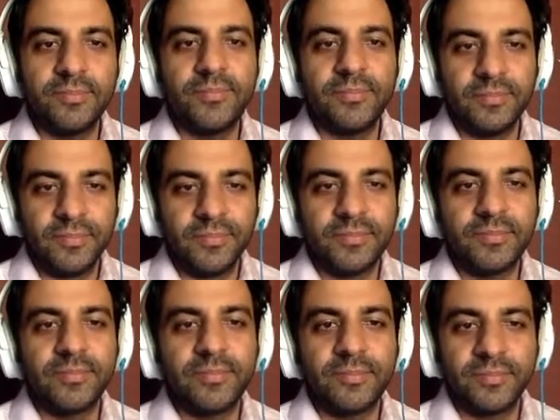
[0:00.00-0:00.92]

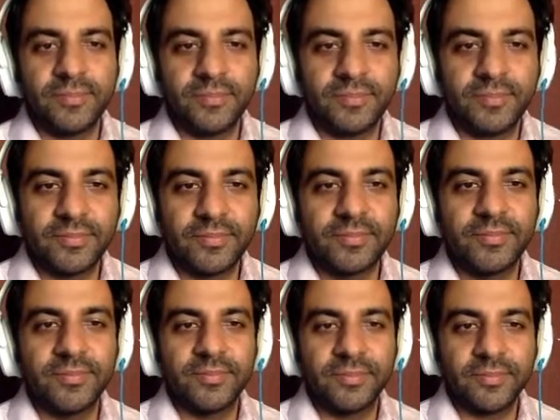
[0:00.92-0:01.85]

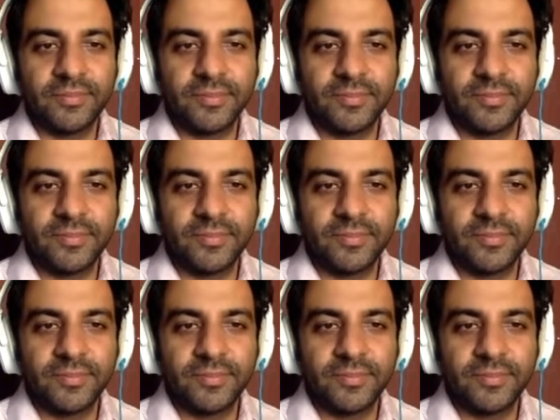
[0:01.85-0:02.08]
The person shown says nothing.